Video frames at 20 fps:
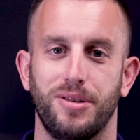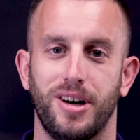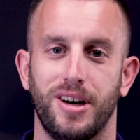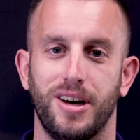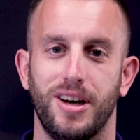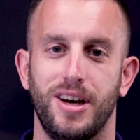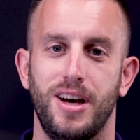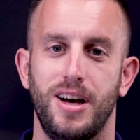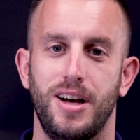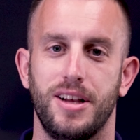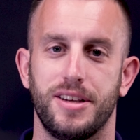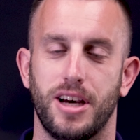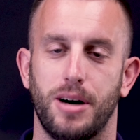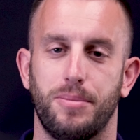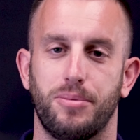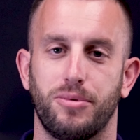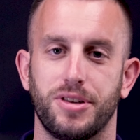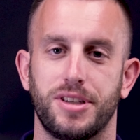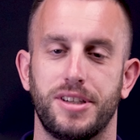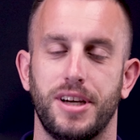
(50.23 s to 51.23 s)
uh, to
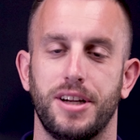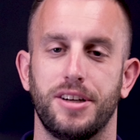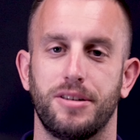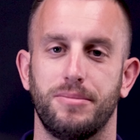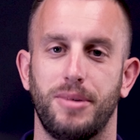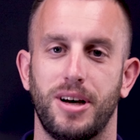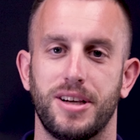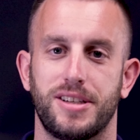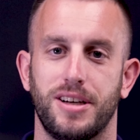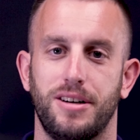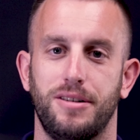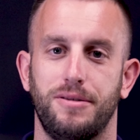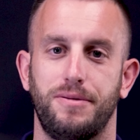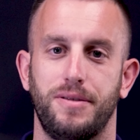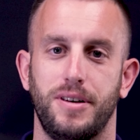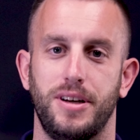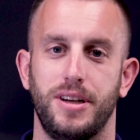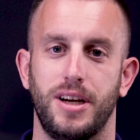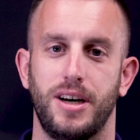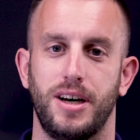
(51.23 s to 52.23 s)
help recenter
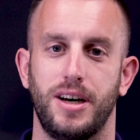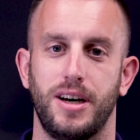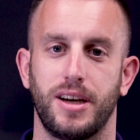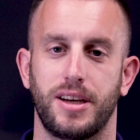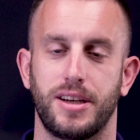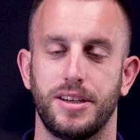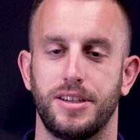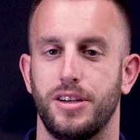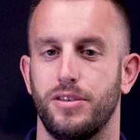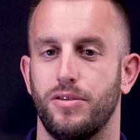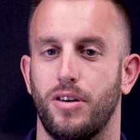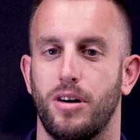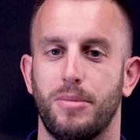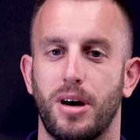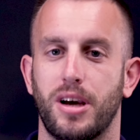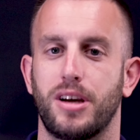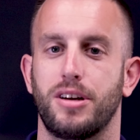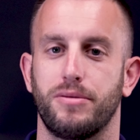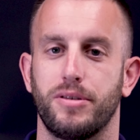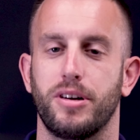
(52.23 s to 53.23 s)
myself and uh, continue on
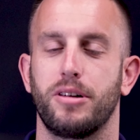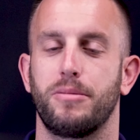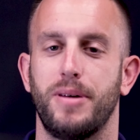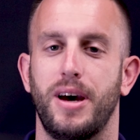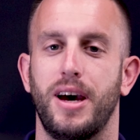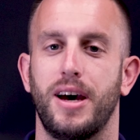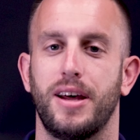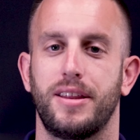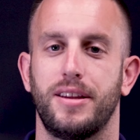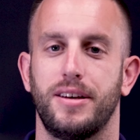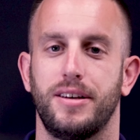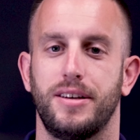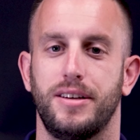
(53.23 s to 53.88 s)
my career path.